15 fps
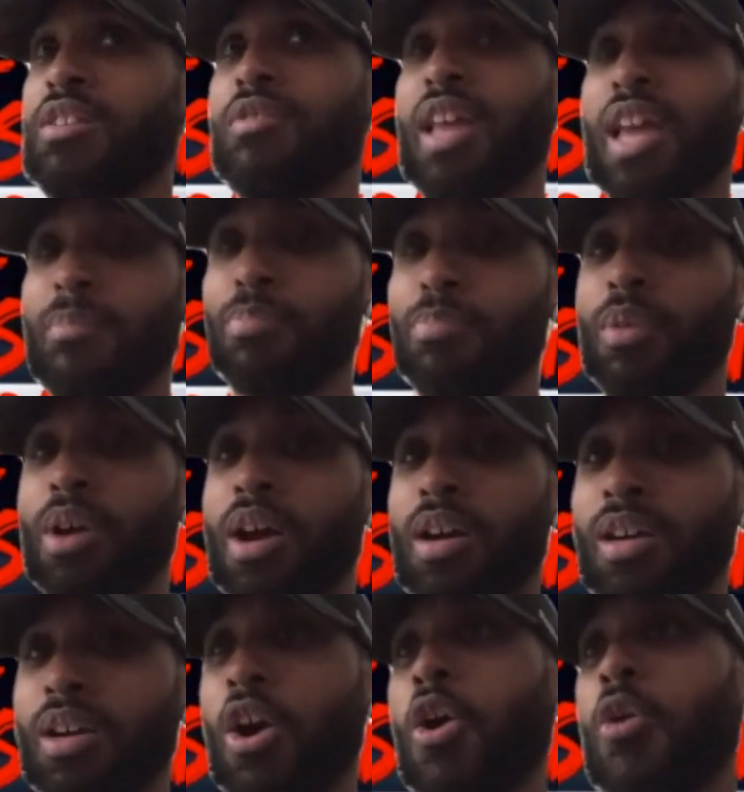You let uh,
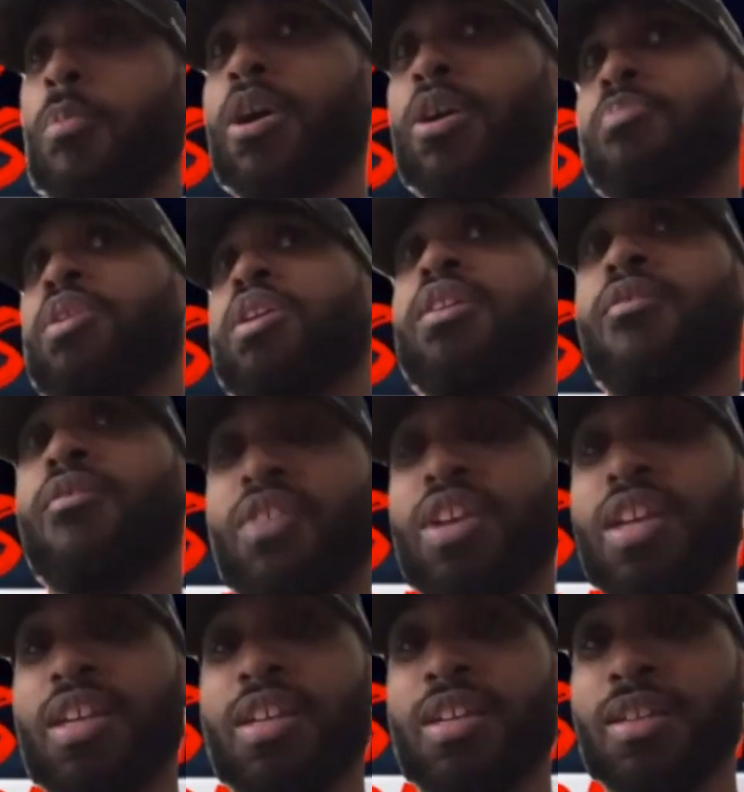Goldberg pin the
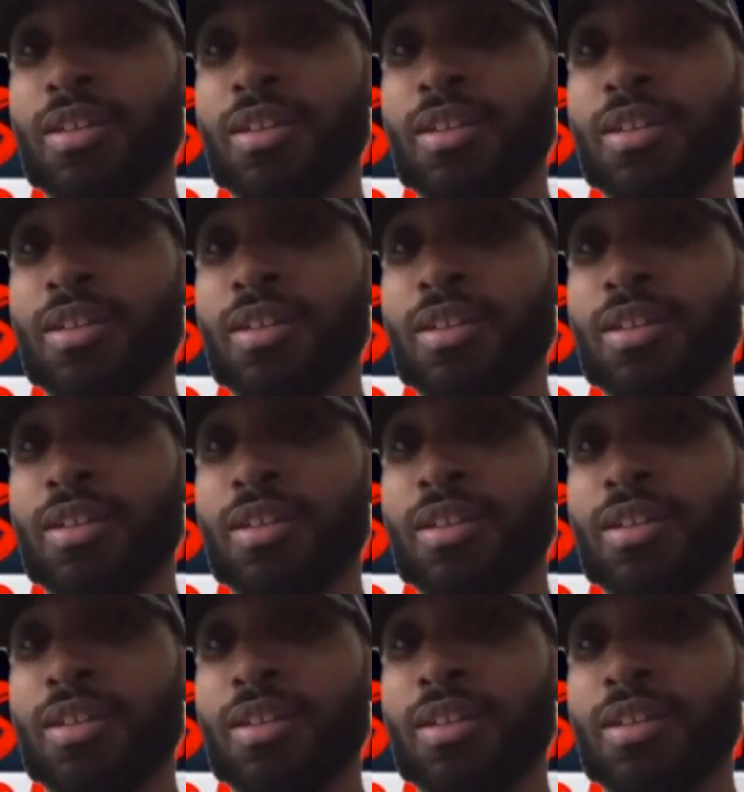Fiend.